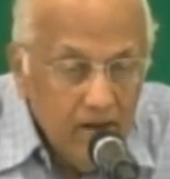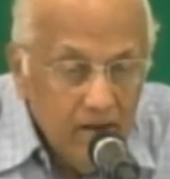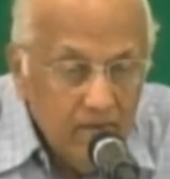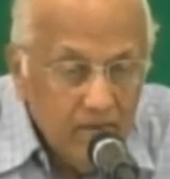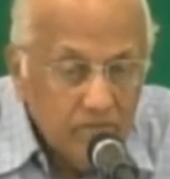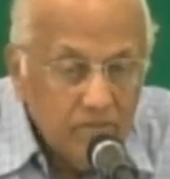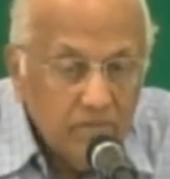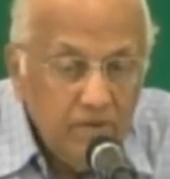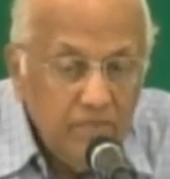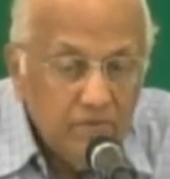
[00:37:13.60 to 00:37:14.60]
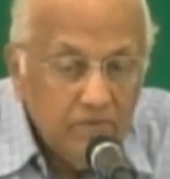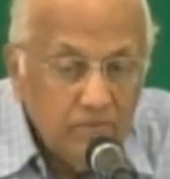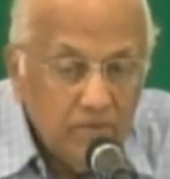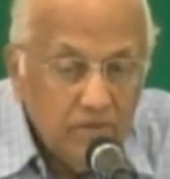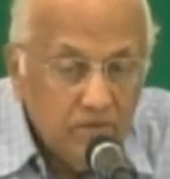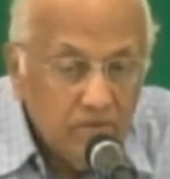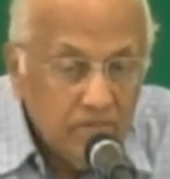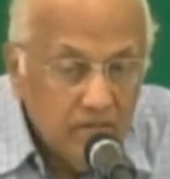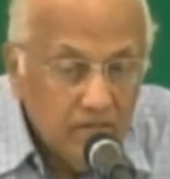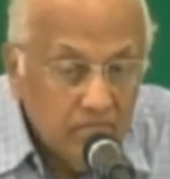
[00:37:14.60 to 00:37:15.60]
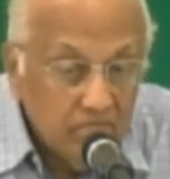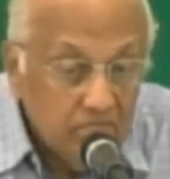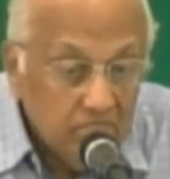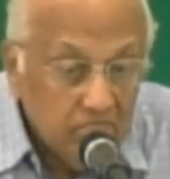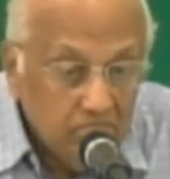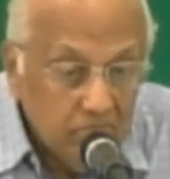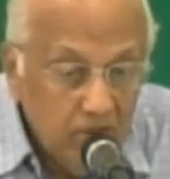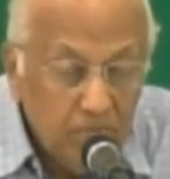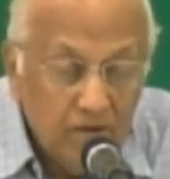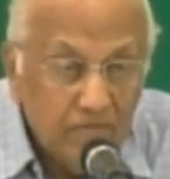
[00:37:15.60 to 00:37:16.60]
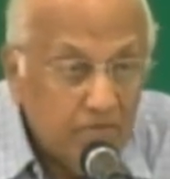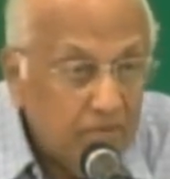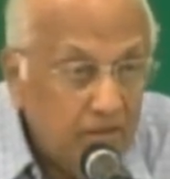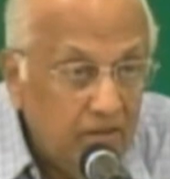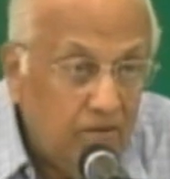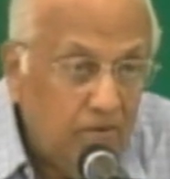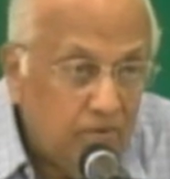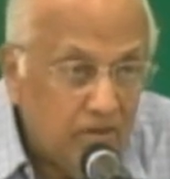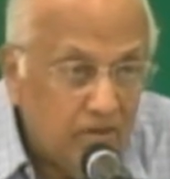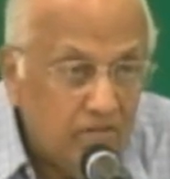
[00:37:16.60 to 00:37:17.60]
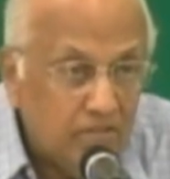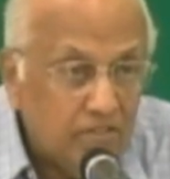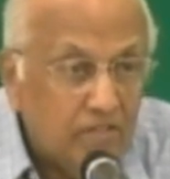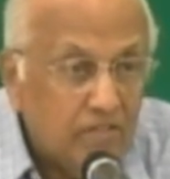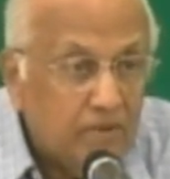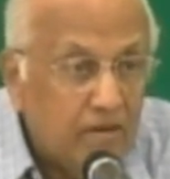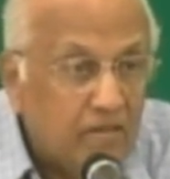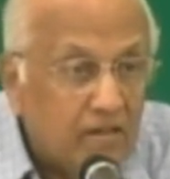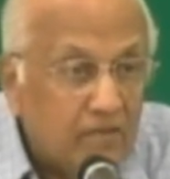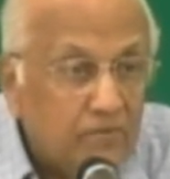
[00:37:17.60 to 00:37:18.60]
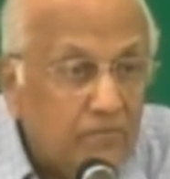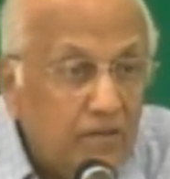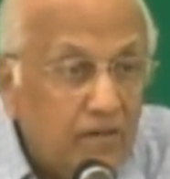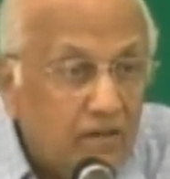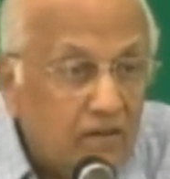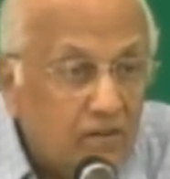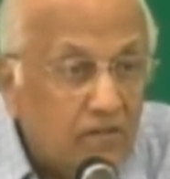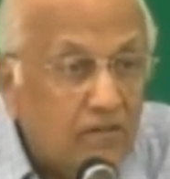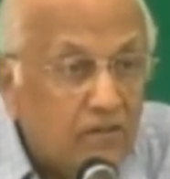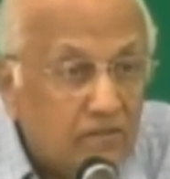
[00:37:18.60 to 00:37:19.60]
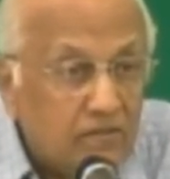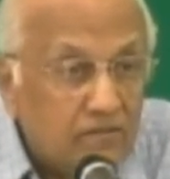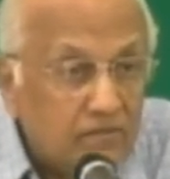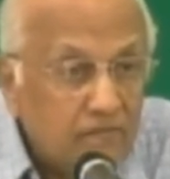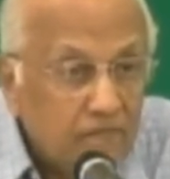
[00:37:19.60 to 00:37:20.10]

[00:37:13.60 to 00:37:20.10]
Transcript: And those are the people whom the Lord will say, Depart from me. You are not interested in spending time with me on earth.